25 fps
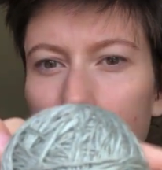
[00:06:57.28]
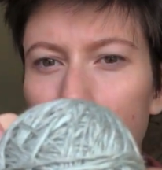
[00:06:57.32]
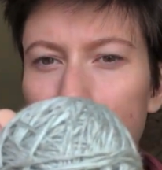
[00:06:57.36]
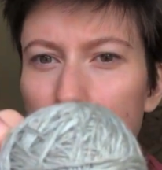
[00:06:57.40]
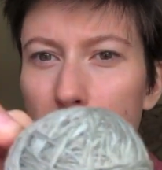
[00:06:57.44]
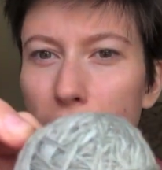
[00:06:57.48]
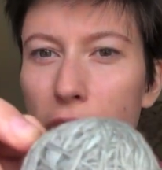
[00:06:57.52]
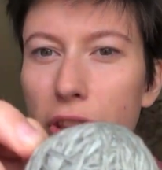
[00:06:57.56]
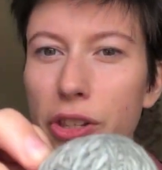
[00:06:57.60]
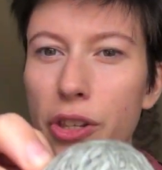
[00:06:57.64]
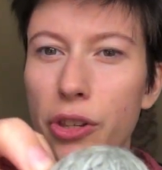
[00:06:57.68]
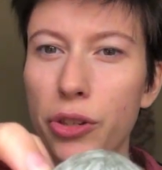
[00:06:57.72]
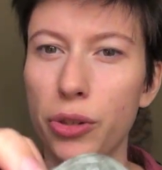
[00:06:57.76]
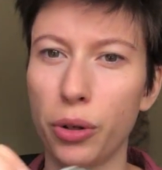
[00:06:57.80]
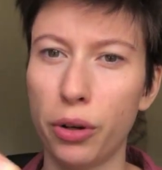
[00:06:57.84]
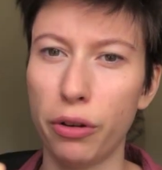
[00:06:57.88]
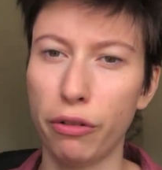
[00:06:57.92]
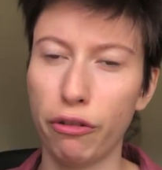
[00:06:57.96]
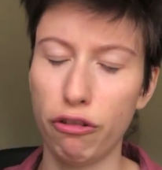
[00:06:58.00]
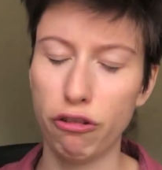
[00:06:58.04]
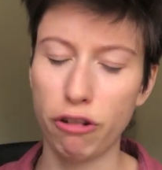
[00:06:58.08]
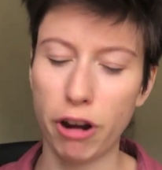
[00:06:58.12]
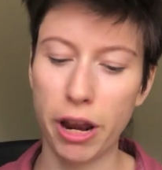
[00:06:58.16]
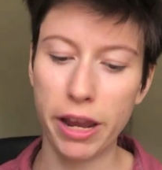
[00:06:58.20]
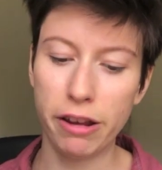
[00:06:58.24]
So it's a sort
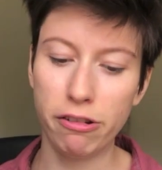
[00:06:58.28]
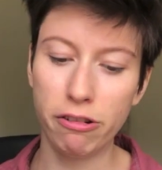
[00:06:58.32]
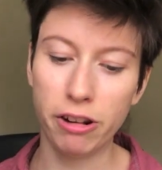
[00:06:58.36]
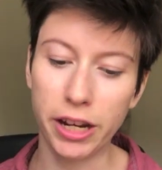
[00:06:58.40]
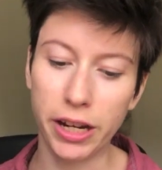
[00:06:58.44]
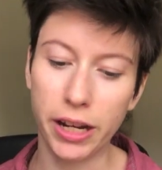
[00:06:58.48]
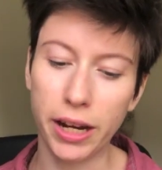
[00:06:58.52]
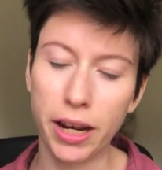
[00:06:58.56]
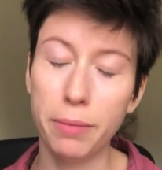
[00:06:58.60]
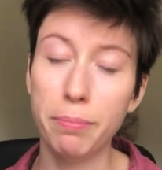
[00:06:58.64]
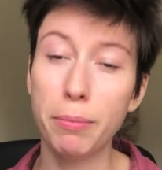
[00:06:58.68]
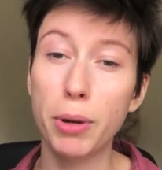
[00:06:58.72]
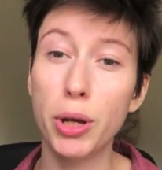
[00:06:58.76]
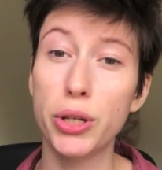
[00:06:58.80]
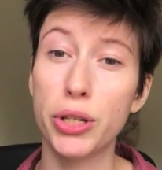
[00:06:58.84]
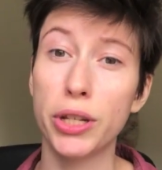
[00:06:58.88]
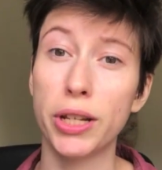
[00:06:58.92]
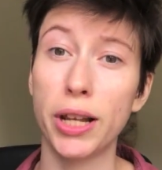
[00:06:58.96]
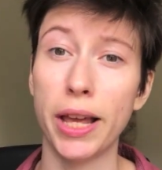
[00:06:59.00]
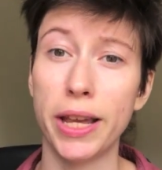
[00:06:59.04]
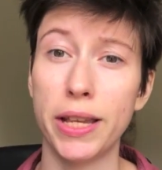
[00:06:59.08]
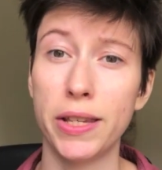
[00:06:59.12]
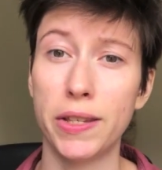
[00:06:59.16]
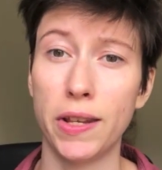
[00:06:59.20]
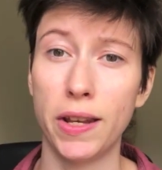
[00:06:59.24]
of grey-green. In most
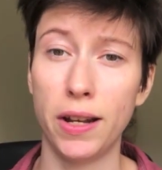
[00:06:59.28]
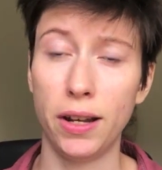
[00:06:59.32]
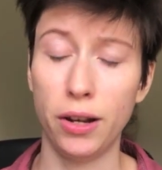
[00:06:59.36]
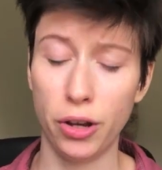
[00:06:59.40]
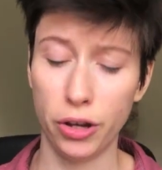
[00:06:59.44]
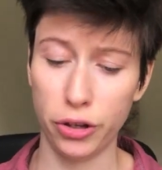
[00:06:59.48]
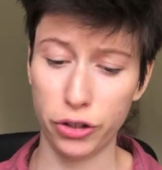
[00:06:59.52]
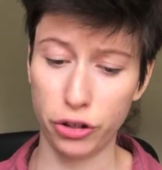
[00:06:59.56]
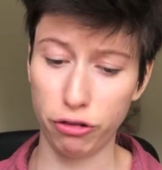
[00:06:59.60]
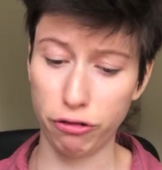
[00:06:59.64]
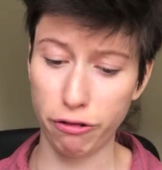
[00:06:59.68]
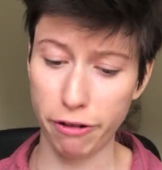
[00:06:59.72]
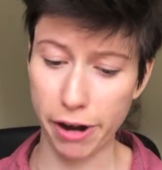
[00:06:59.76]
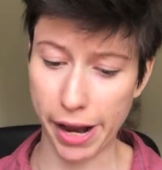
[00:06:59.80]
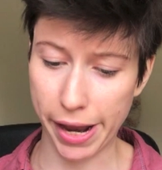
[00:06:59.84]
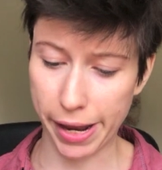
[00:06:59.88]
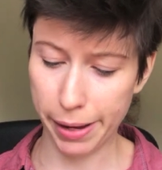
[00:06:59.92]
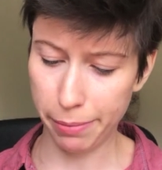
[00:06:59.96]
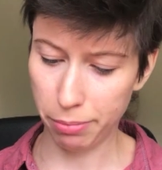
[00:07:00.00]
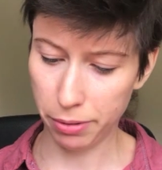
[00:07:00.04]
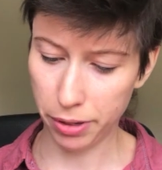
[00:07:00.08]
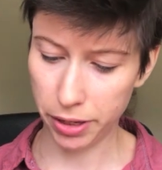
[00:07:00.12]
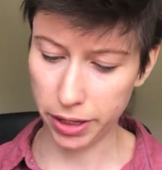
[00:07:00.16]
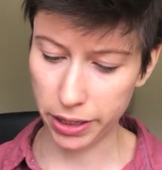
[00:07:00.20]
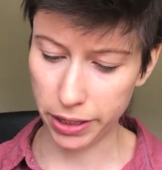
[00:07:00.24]
lights it looks grey,
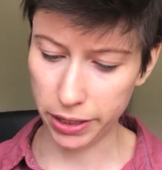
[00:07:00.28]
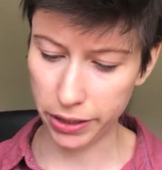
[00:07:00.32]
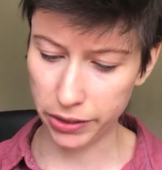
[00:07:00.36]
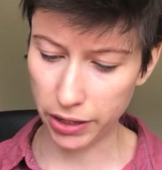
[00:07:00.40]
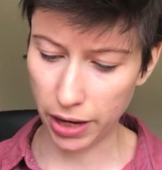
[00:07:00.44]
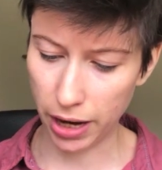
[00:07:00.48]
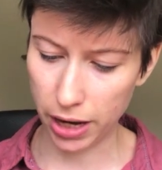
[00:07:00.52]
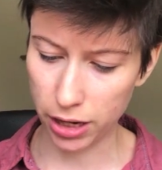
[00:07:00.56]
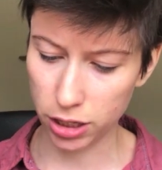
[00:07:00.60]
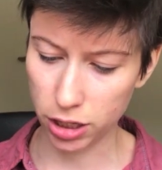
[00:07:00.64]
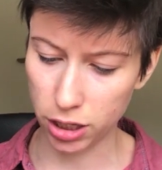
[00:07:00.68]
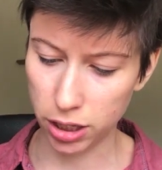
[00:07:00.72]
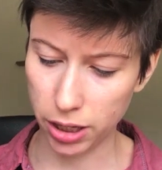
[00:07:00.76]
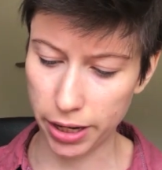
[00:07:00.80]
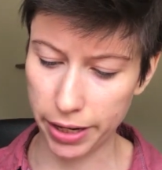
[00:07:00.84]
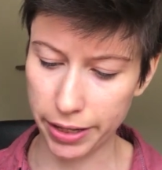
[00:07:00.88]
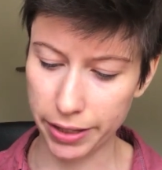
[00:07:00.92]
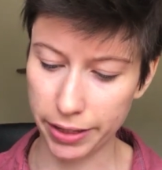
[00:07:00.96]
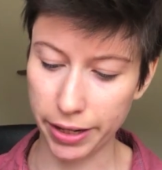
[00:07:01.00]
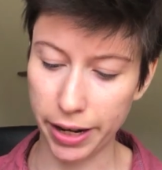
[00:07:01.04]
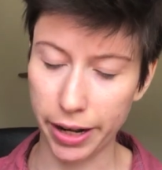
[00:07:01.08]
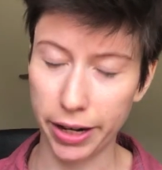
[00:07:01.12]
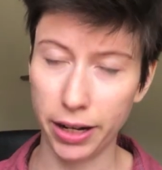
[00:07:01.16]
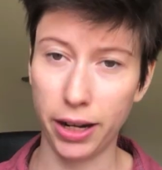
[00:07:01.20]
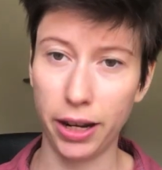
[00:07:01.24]
but it is actually
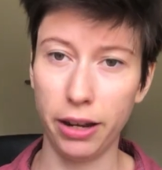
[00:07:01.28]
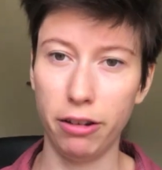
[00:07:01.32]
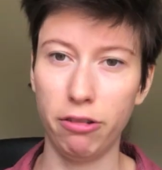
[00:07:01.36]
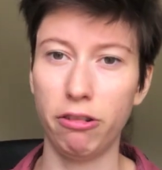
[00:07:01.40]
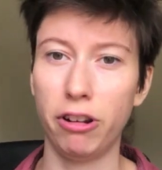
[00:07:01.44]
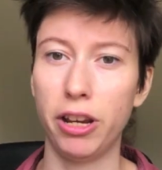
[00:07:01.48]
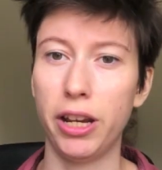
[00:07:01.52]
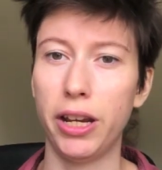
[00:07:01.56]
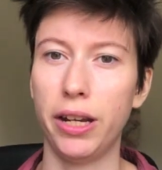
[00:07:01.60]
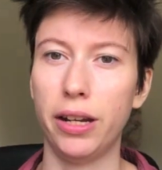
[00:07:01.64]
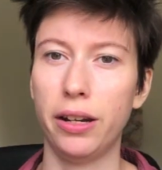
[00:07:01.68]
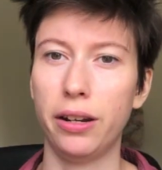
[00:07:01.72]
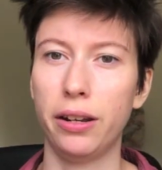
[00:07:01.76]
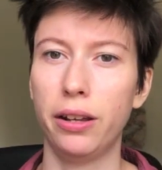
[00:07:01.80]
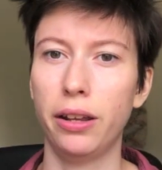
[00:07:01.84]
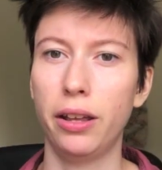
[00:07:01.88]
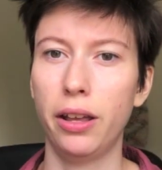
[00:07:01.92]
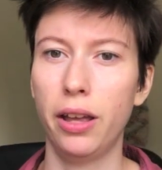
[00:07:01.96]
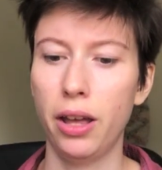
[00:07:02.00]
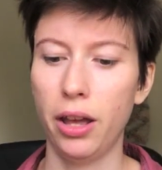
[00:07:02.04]
slightly green.